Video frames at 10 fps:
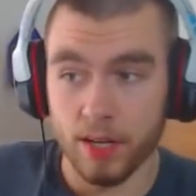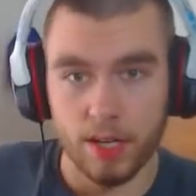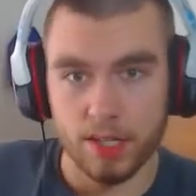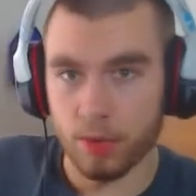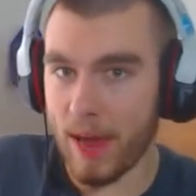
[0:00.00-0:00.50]

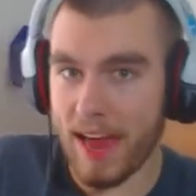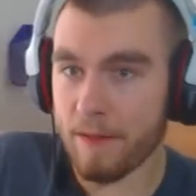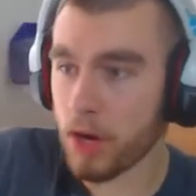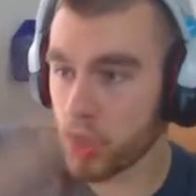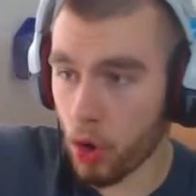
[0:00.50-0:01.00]
you
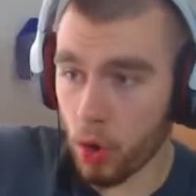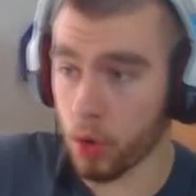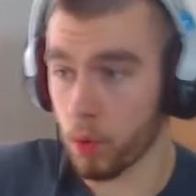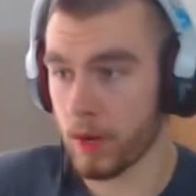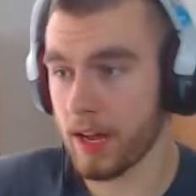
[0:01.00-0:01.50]
have a
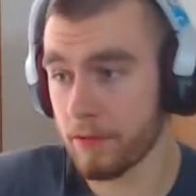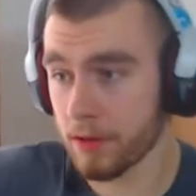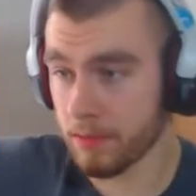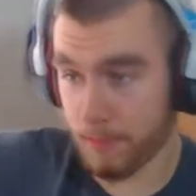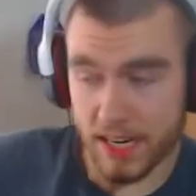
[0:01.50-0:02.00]
goal.
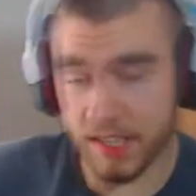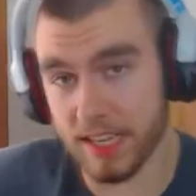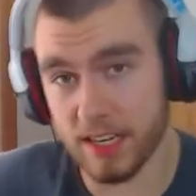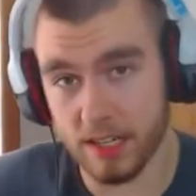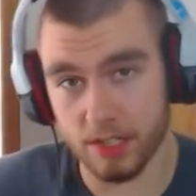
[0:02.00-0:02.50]
Whatever main
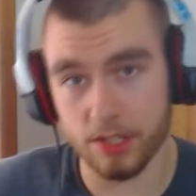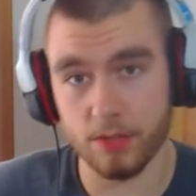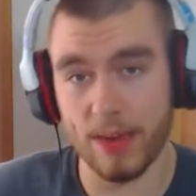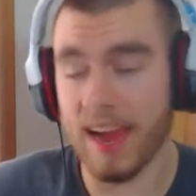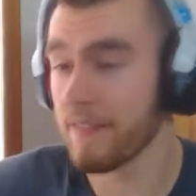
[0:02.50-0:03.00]
character
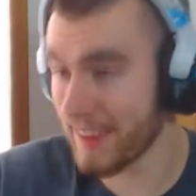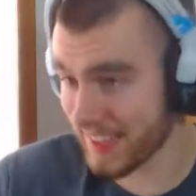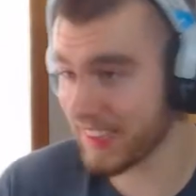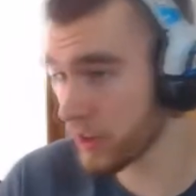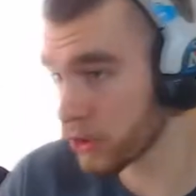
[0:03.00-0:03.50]
you have,
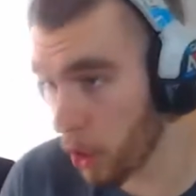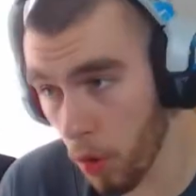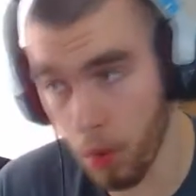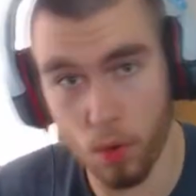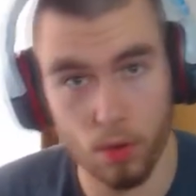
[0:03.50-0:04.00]
that's their
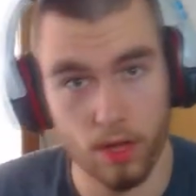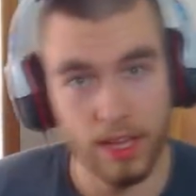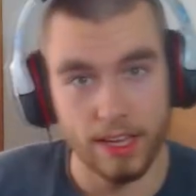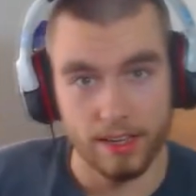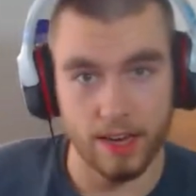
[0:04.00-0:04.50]
goal.
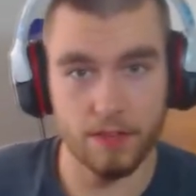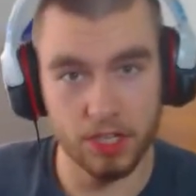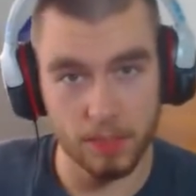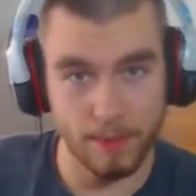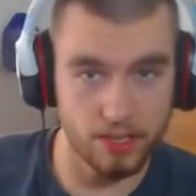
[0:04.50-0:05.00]
They have
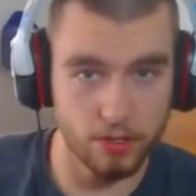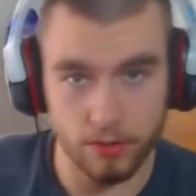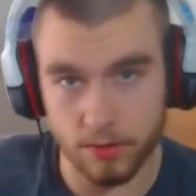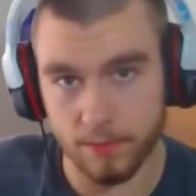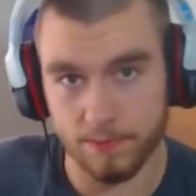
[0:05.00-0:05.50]
their
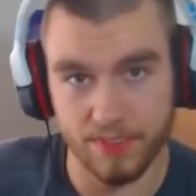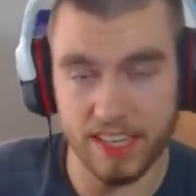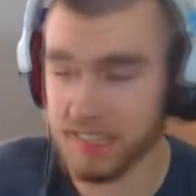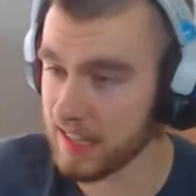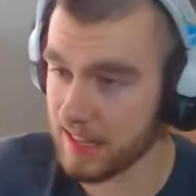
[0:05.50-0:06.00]
special
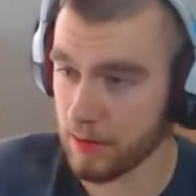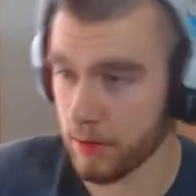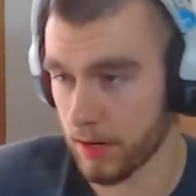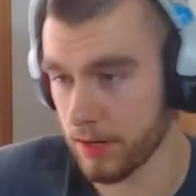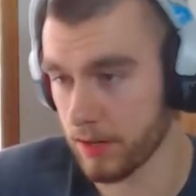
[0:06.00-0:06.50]
things that they
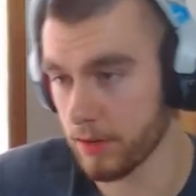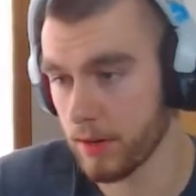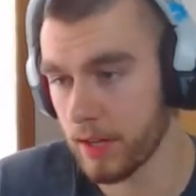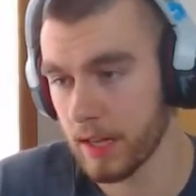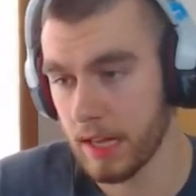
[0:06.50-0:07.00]
want to do,
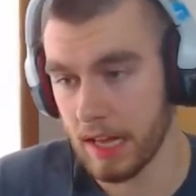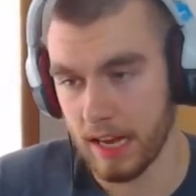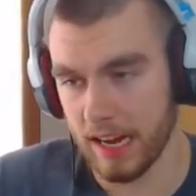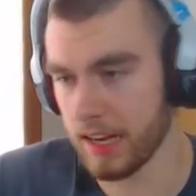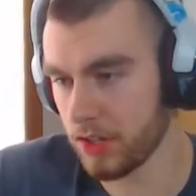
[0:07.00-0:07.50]

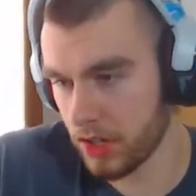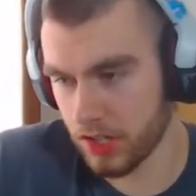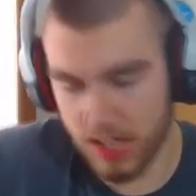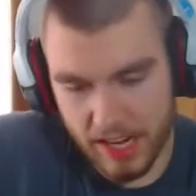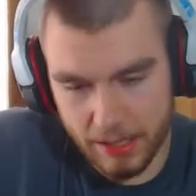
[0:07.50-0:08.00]
and it's
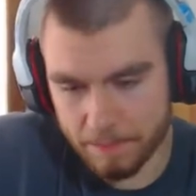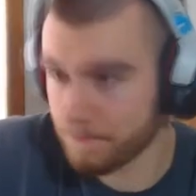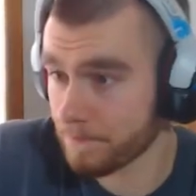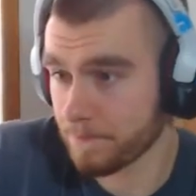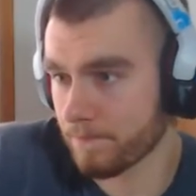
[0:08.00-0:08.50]
just like
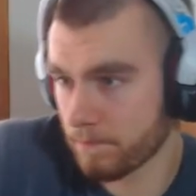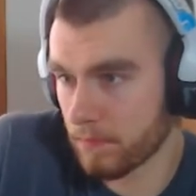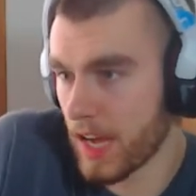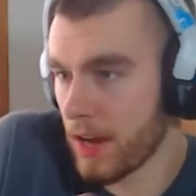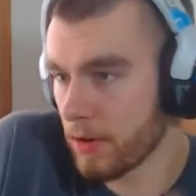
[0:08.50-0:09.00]

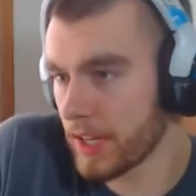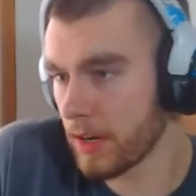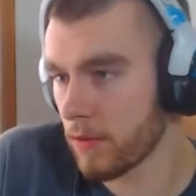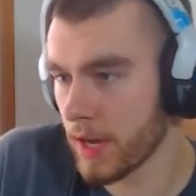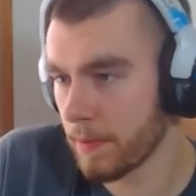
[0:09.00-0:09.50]
I don't
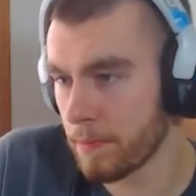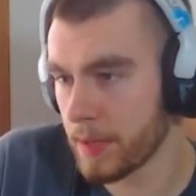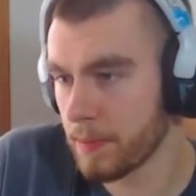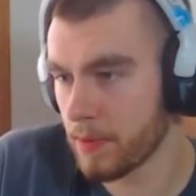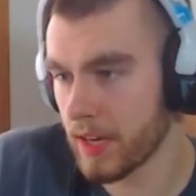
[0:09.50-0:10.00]
get why
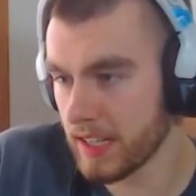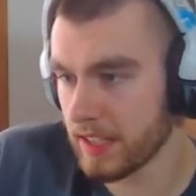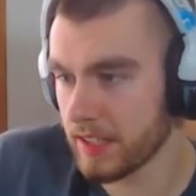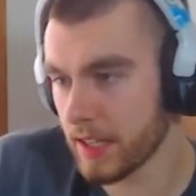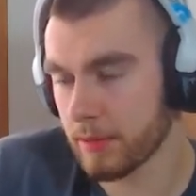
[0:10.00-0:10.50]
people hate
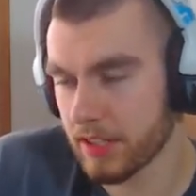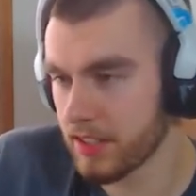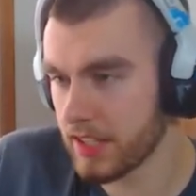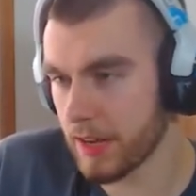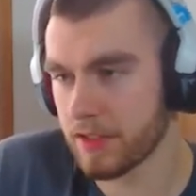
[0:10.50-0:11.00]
this game because
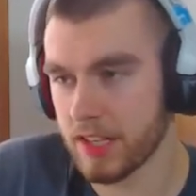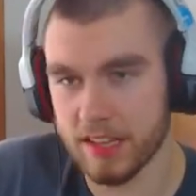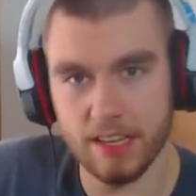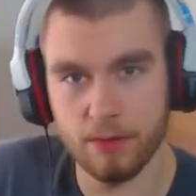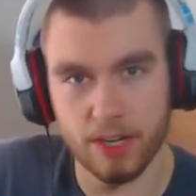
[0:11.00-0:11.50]
the devs
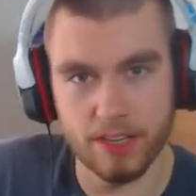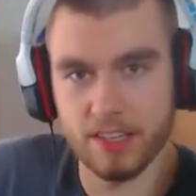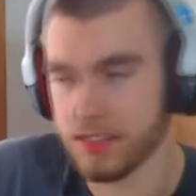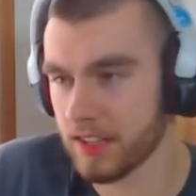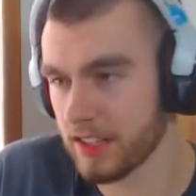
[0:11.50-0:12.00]
said they wanted
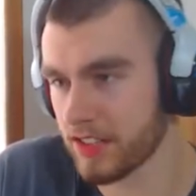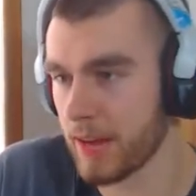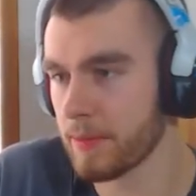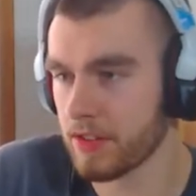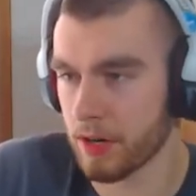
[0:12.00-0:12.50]
this. This
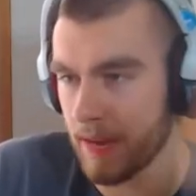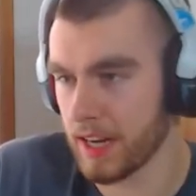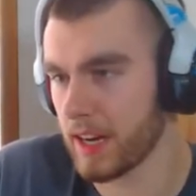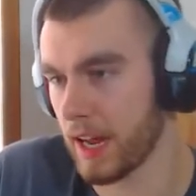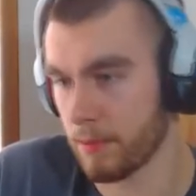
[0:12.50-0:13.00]
game is their
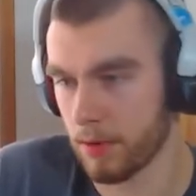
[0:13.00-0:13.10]
main game.